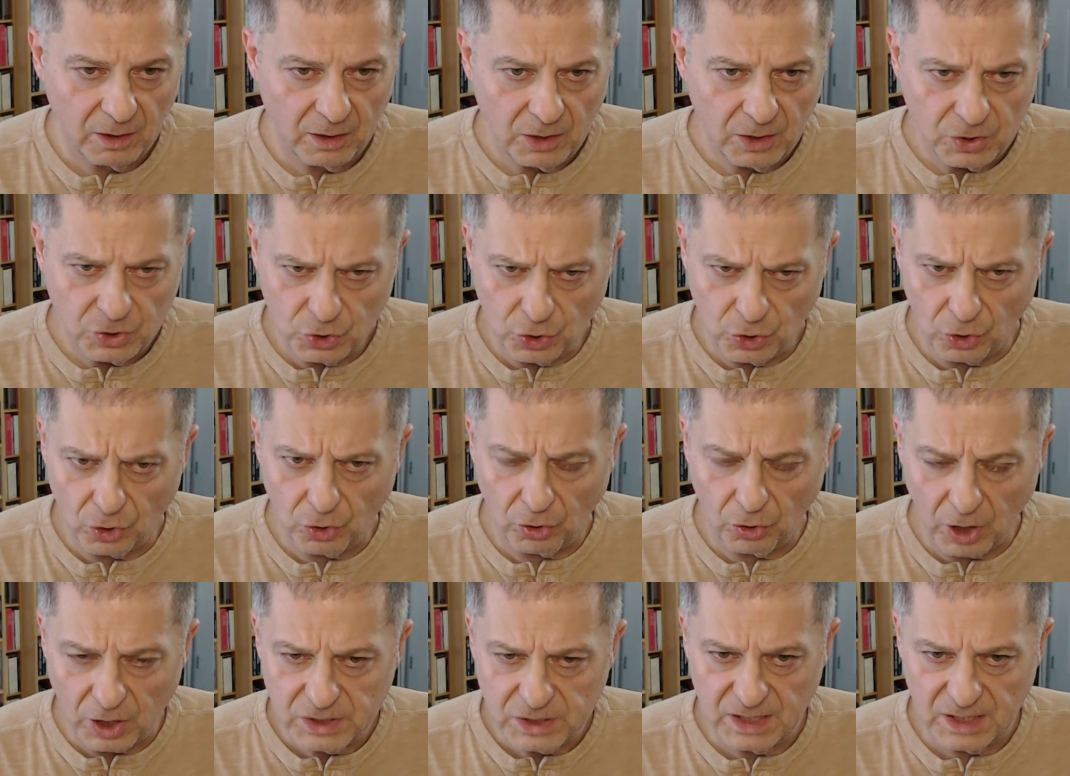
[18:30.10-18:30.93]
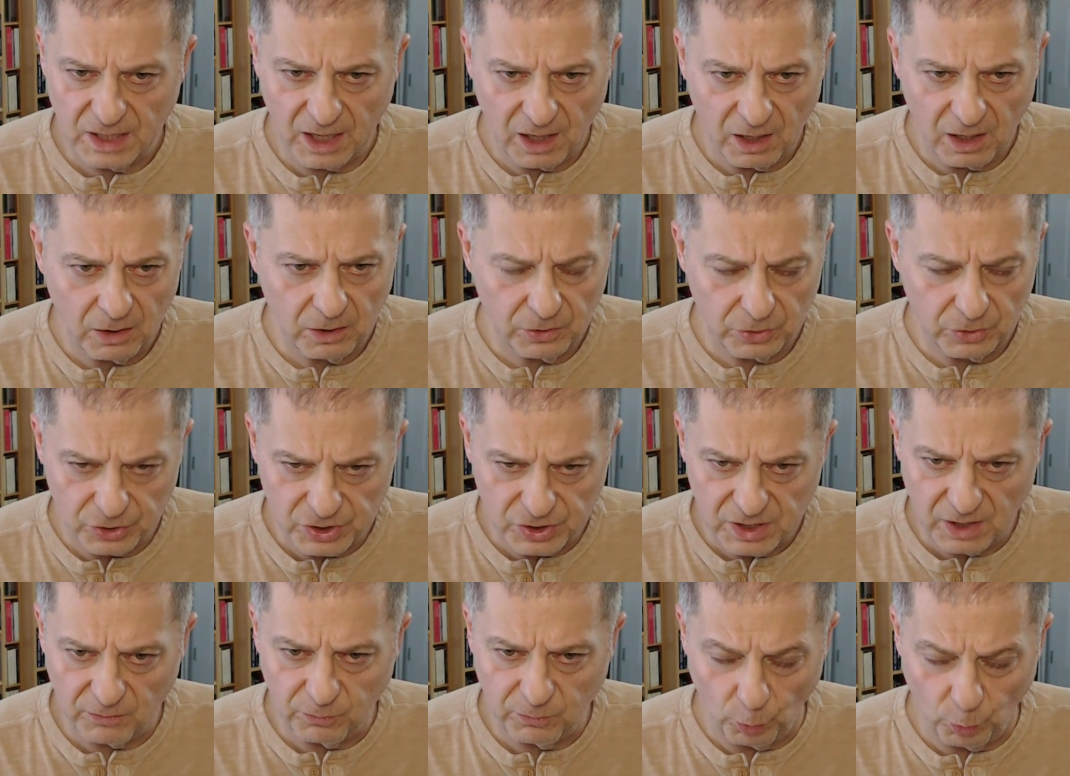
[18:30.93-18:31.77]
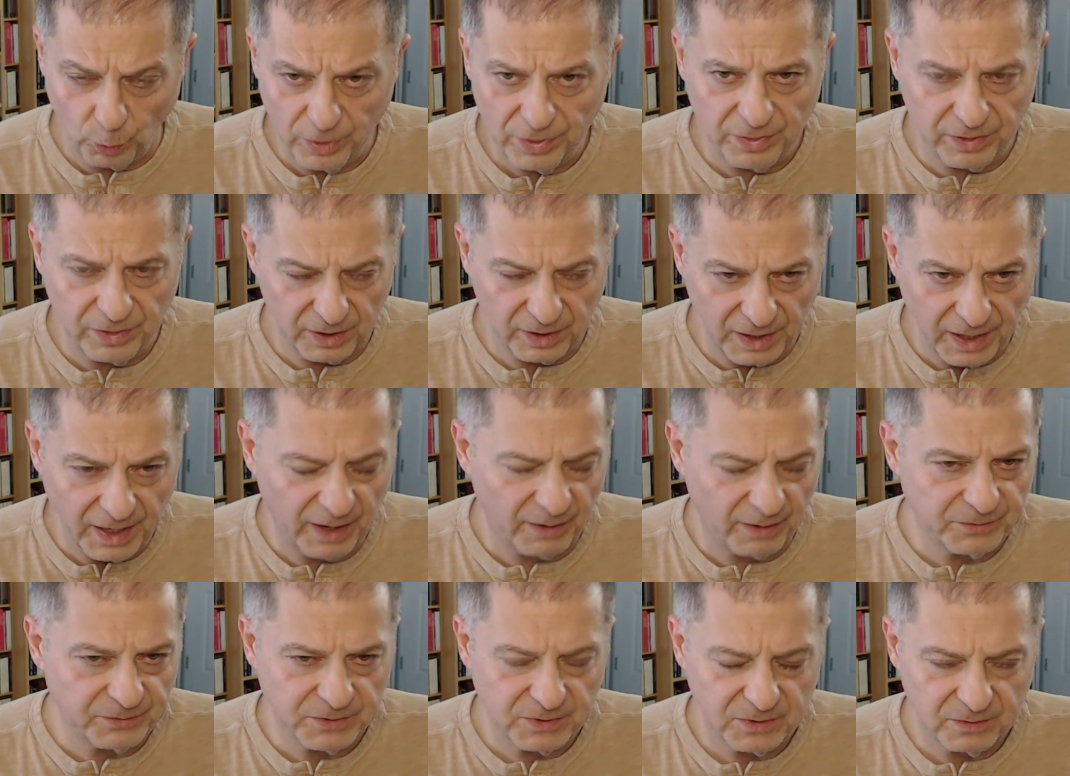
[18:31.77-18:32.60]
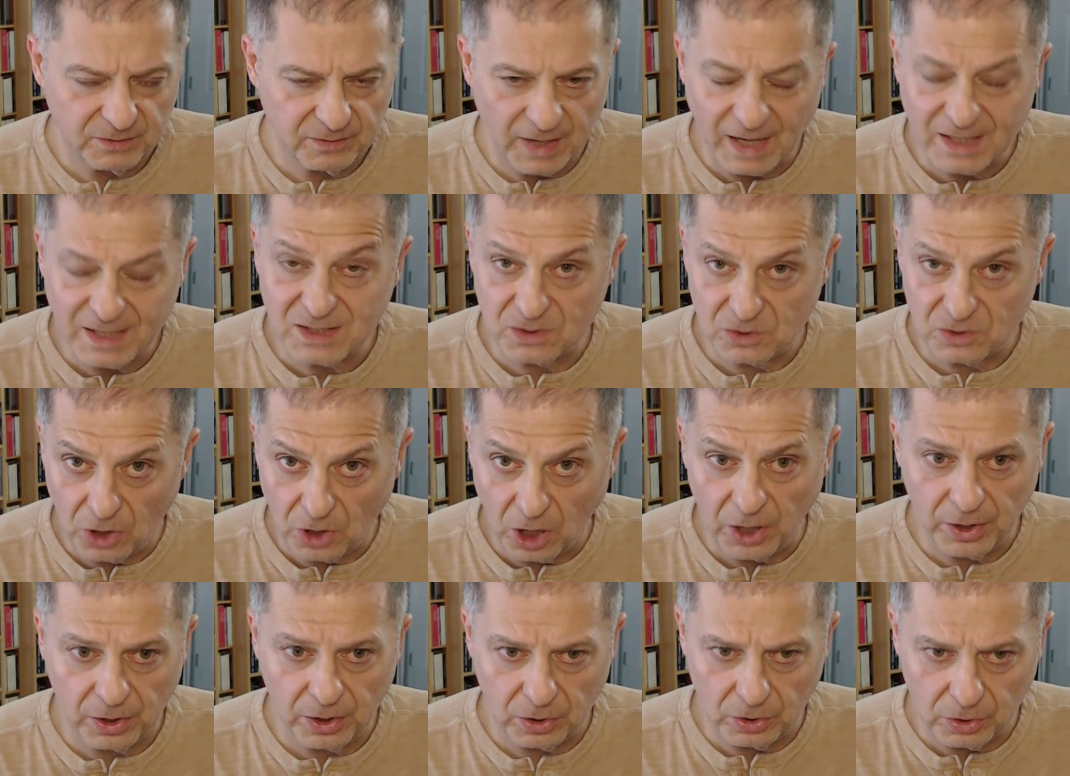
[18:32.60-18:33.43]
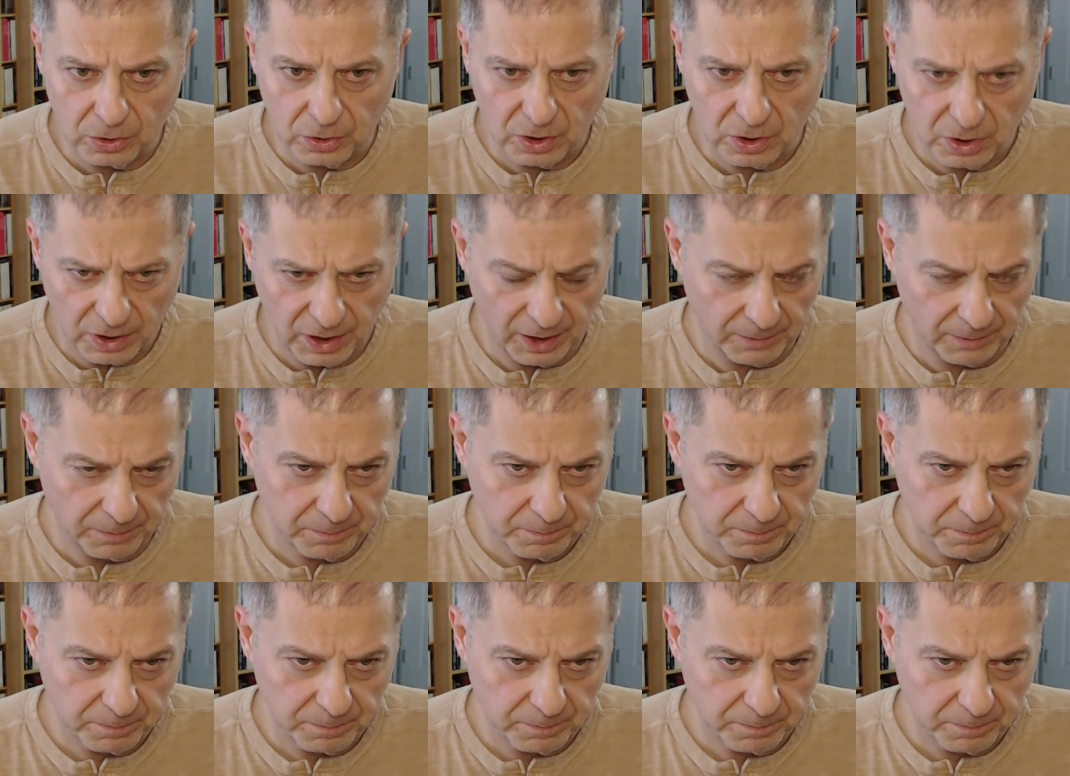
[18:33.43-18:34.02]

So you're crossing out yourself with the left. That's not a good thing.